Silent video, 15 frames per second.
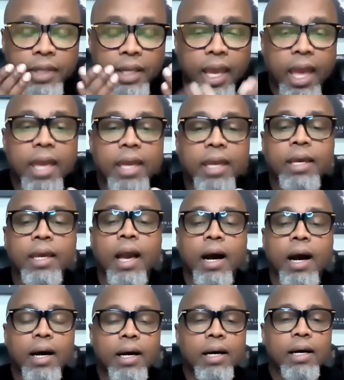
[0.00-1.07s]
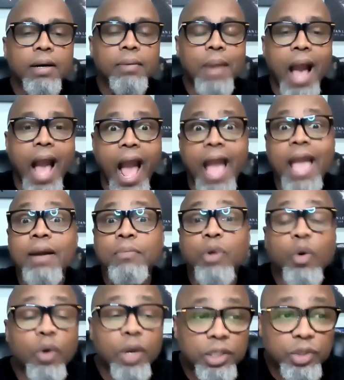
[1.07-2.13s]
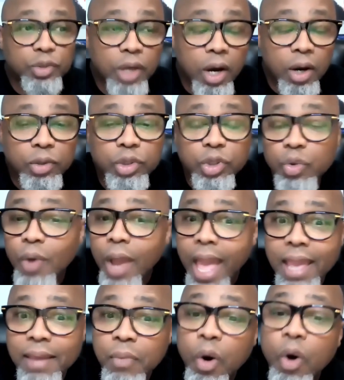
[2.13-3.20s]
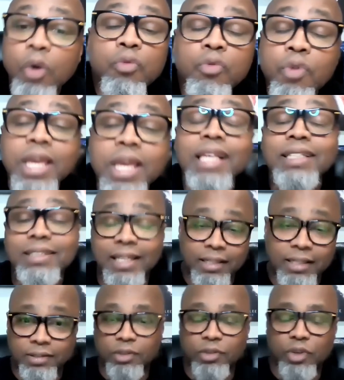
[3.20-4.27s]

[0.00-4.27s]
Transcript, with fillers: Okay. Um, I am going to go to a more recent